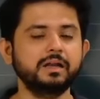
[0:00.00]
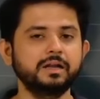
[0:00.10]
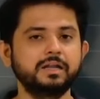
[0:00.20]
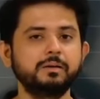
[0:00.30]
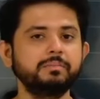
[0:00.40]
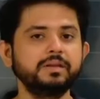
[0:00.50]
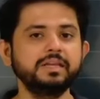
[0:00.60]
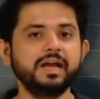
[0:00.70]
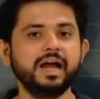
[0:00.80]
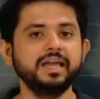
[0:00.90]
doubly
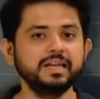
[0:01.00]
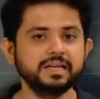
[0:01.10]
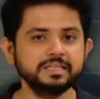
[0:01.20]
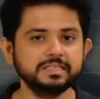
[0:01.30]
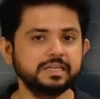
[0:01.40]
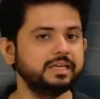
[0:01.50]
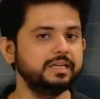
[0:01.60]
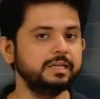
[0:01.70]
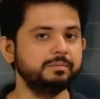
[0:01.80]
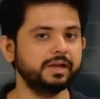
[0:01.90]
ionized
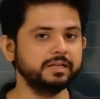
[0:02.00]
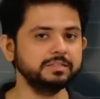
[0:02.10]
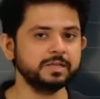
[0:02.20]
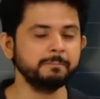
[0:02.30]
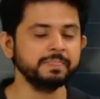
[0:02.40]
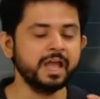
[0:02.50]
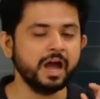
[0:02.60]
helium ions.